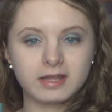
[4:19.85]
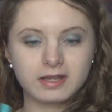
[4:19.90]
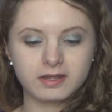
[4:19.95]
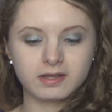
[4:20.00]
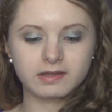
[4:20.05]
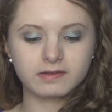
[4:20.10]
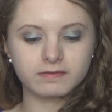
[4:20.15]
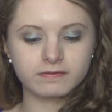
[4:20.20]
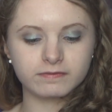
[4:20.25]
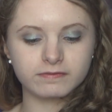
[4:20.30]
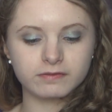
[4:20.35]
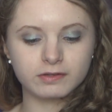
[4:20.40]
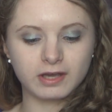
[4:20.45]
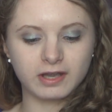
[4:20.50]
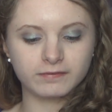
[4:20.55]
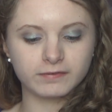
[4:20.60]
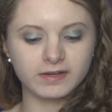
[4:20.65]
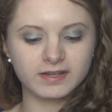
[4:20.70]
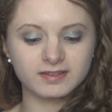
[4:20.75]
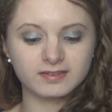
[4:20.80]
if you
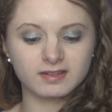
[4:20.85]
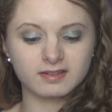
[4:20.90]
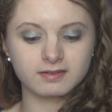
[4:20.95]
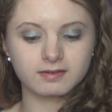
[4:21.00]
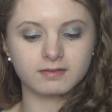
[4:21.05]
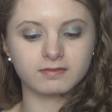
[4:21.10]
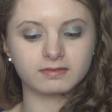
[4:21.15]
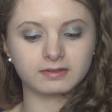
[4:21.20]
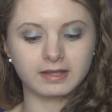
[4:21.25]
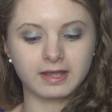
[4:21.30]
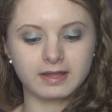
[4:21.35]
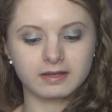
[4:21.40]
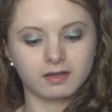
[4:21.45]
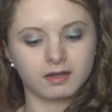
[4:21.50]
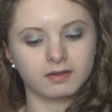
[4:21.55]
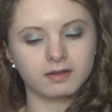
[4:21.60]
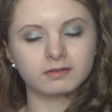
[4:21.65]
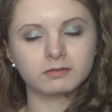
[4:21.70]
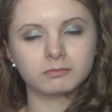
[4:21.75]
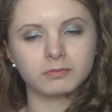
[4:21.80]
have very sensitive skin,
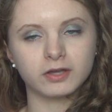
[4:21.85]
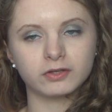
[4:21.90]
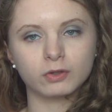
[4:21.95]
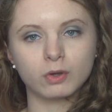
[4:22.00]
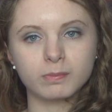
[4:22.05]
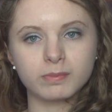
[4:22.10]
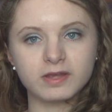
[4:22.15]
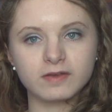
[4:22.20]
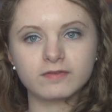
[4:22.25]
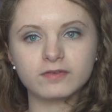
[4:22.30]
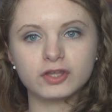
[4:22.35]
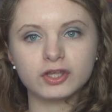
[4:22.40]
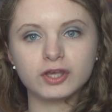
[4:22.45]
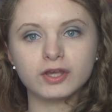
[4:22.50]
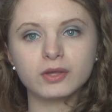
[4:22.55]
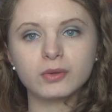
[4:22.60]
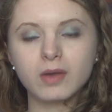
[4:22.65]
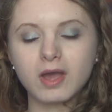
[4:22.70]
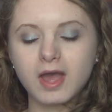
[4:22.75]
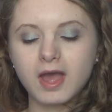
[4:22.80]
then this might not be for
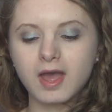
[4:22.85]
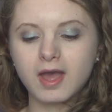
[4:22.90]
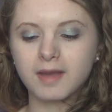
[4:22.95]
you,